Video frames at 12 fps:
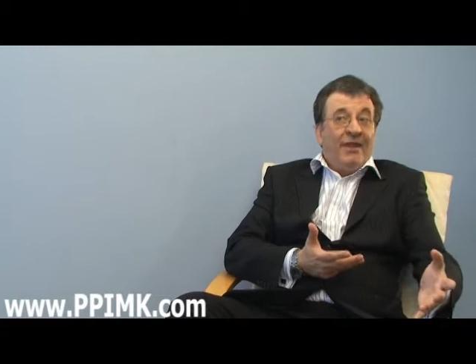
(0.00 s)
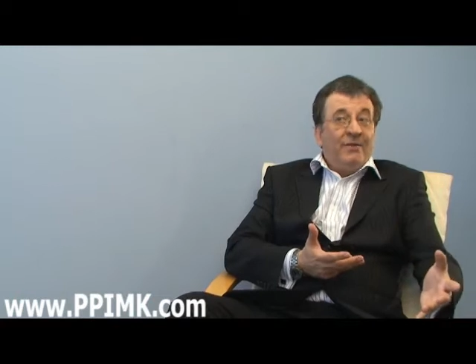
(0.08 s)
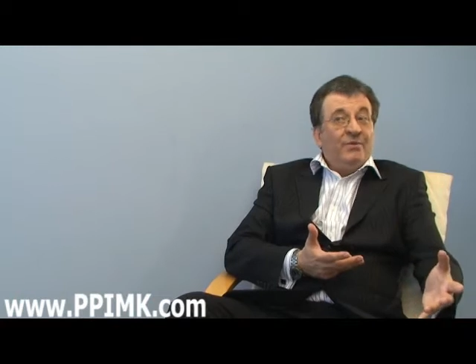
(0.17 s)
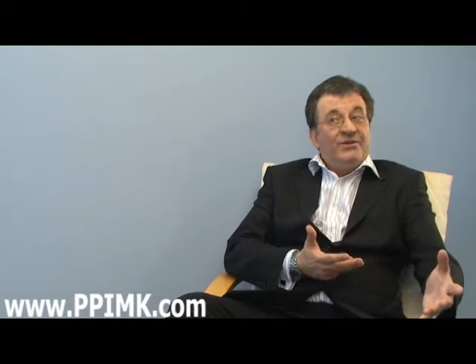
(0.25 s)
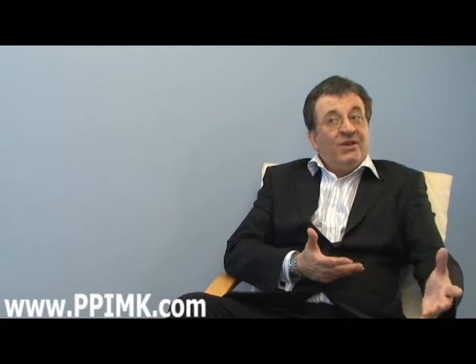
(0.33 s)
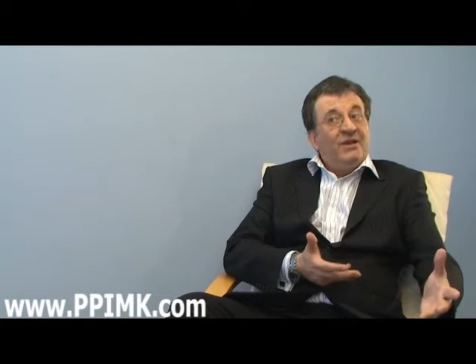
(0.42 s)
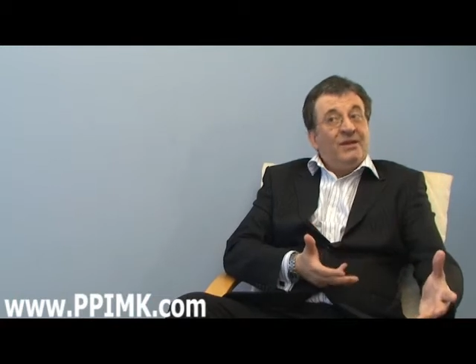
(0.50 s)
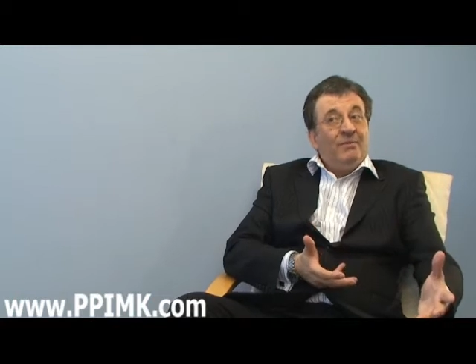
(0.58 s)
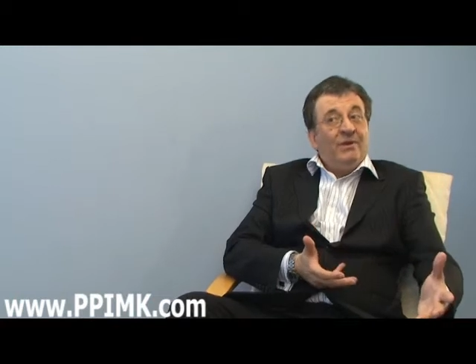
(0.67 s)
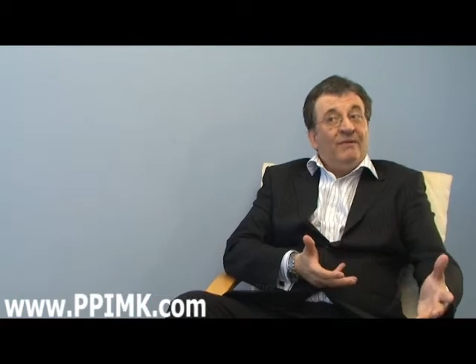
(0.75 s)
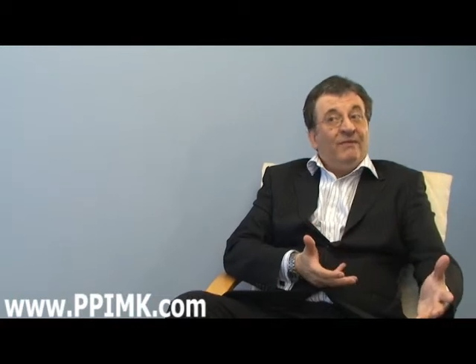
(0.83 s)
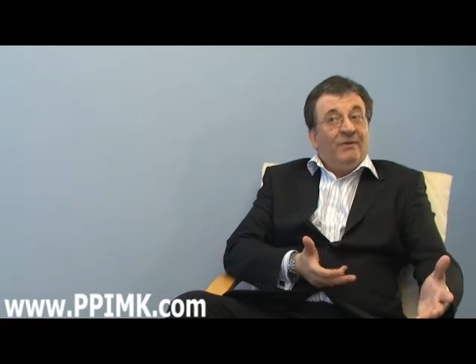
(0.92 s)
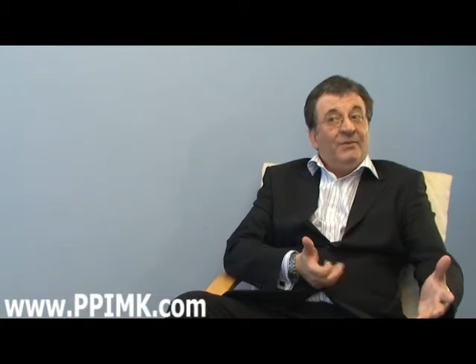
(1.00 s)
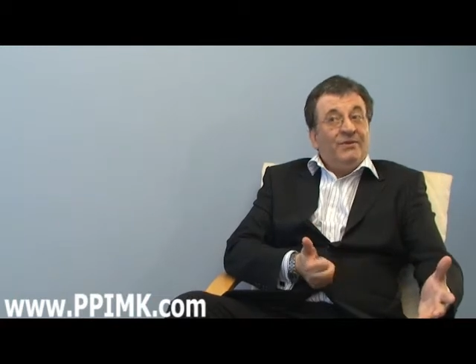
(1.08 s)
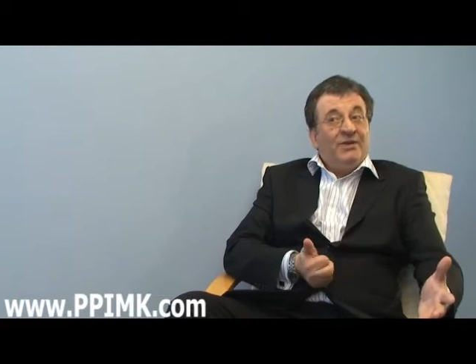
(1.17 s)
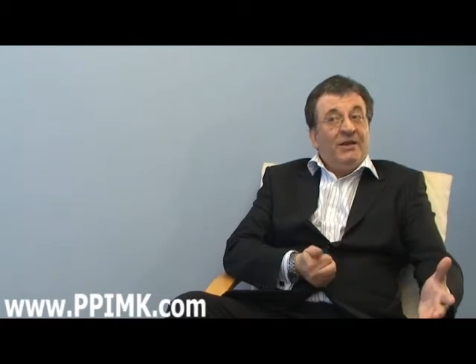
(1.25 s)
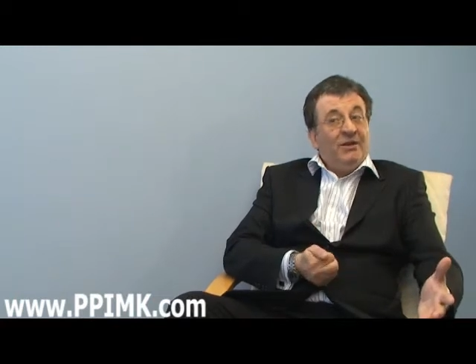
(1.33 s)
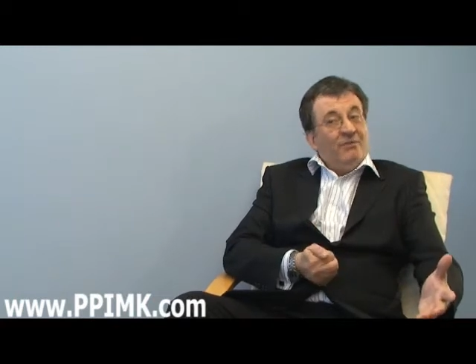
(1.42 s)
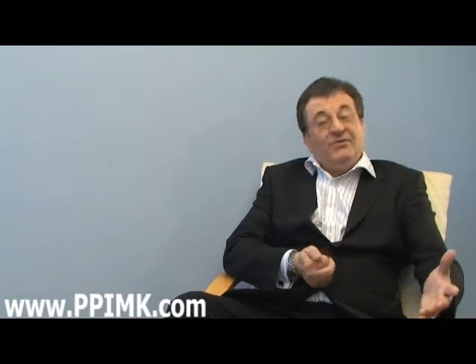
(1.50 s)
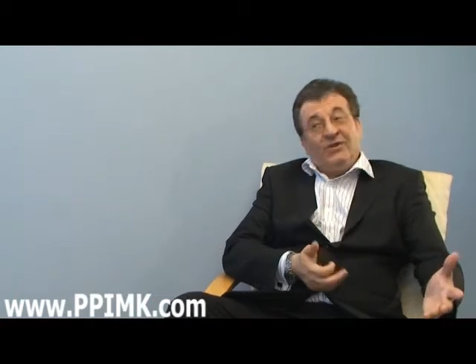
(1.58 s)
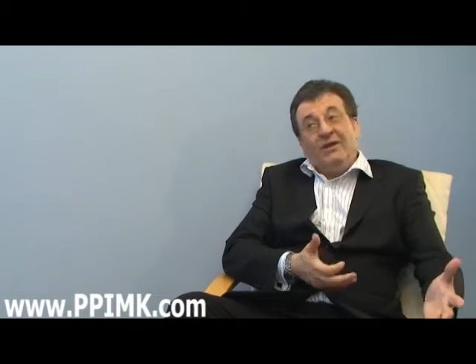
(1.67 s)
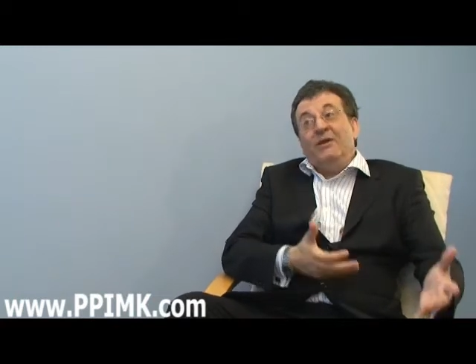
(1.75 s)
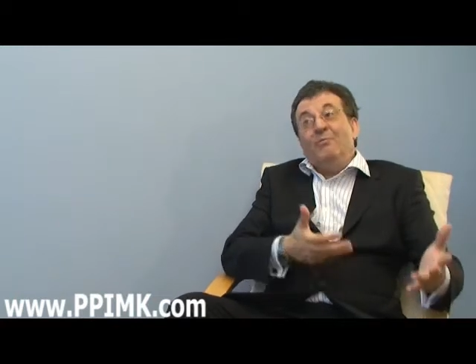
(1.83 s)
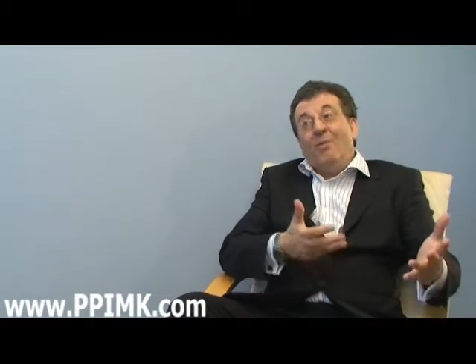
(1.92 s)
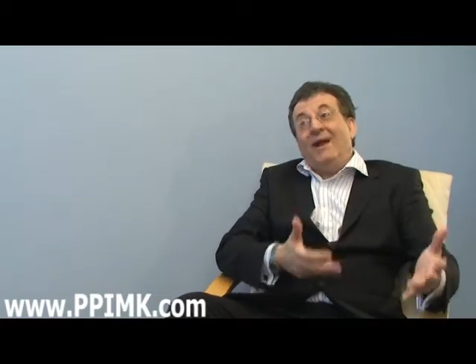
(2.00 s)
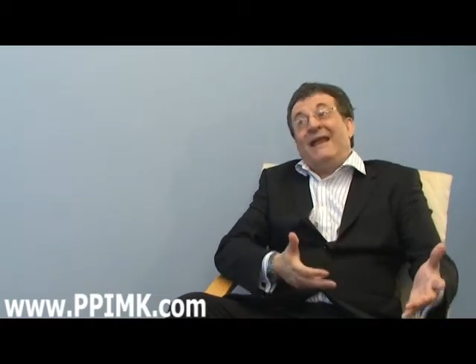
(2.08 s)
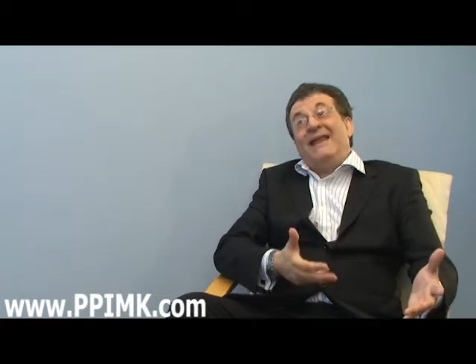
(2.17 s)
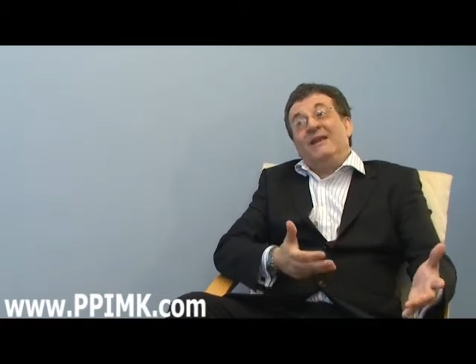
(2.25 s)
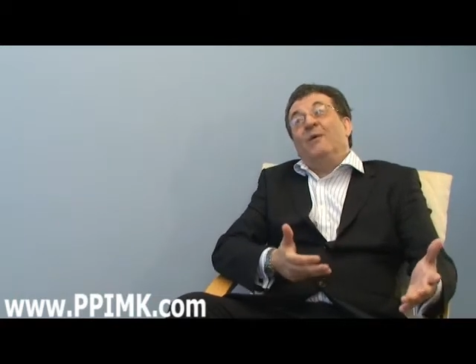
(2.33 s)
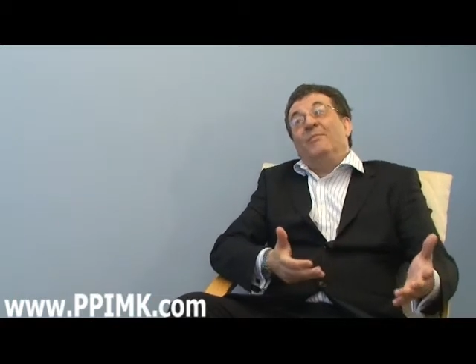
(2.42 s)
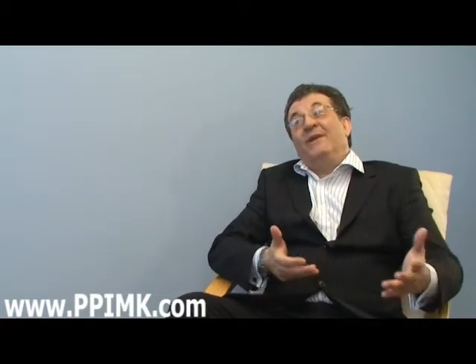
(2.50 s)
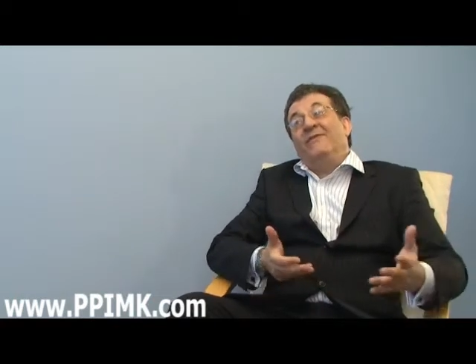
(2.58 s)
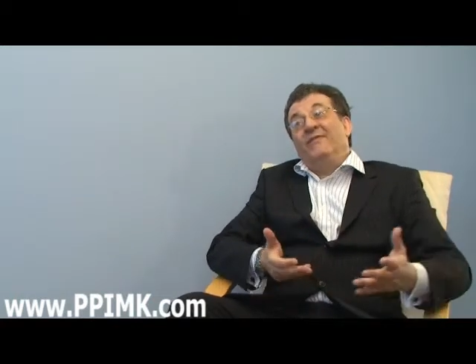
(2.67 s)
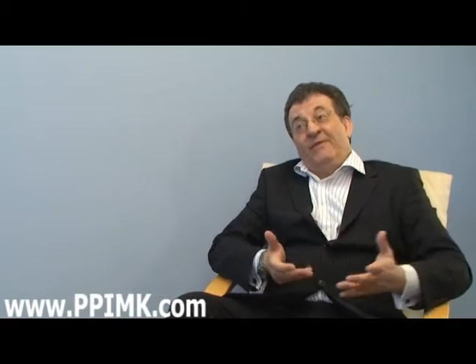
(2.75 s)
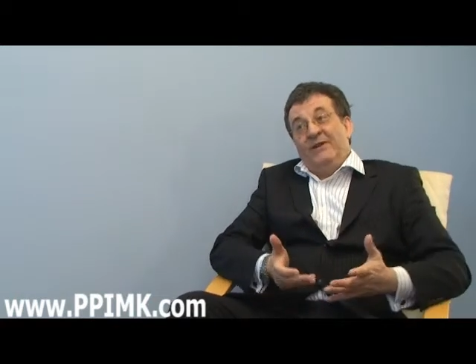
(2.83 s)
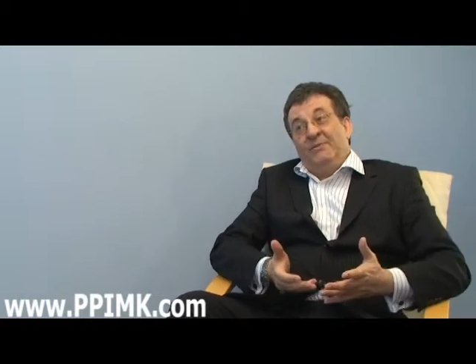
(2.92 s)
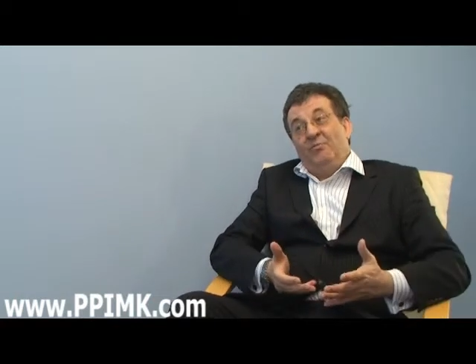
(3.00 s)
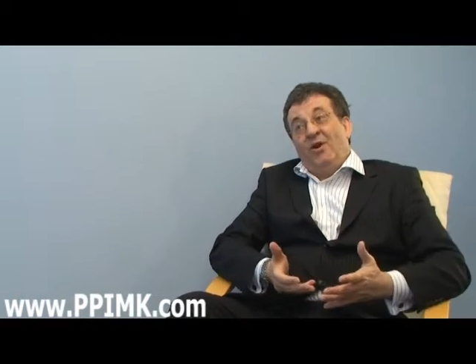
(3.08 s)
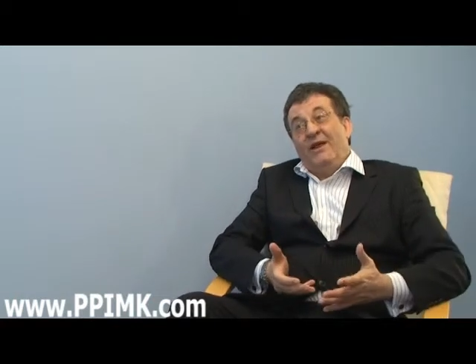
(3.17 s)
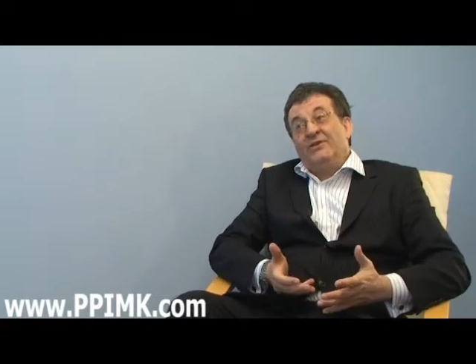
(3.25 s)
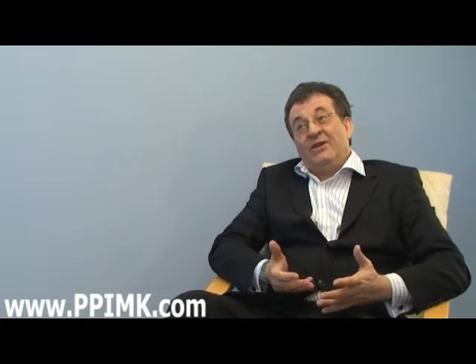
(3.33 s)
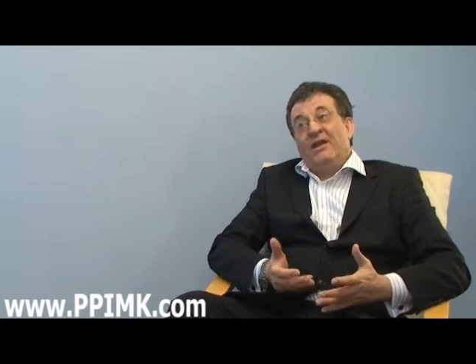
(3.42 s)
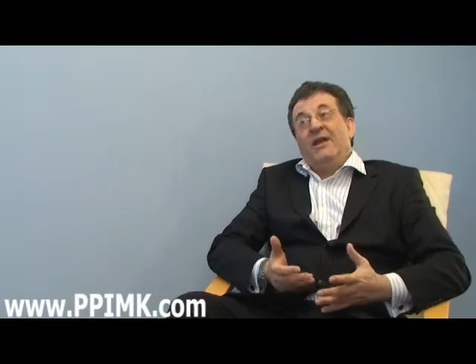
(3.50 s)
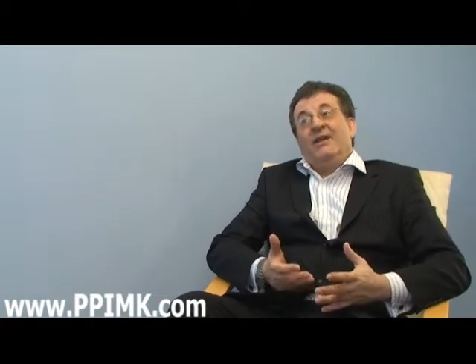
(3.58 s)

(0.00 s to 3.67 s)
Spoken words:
they would certainly be influencing you. So you might end up being very depressed.